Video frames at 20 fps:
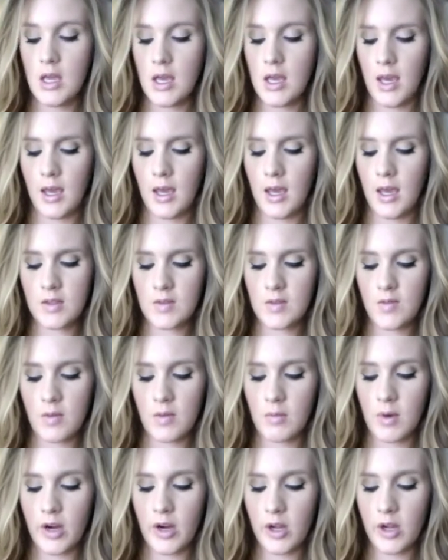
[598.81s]
is from
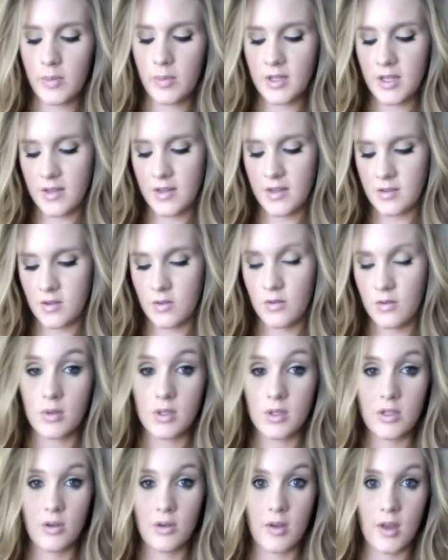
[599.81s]
Mario Badescu,
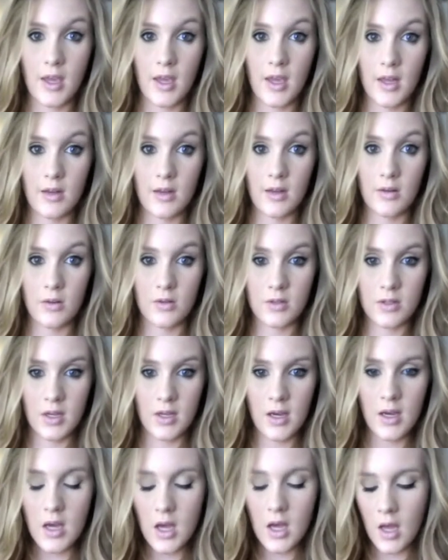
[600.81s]
which you can get at
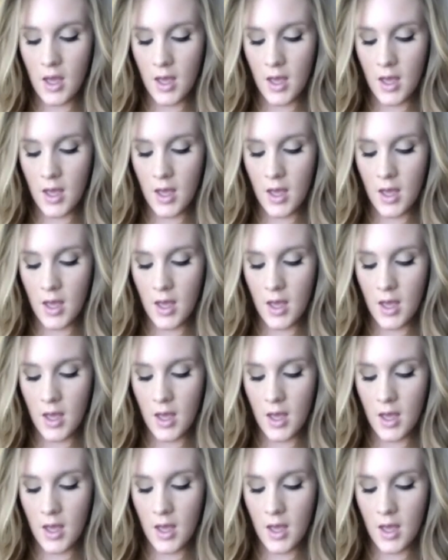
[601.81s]
Ulta,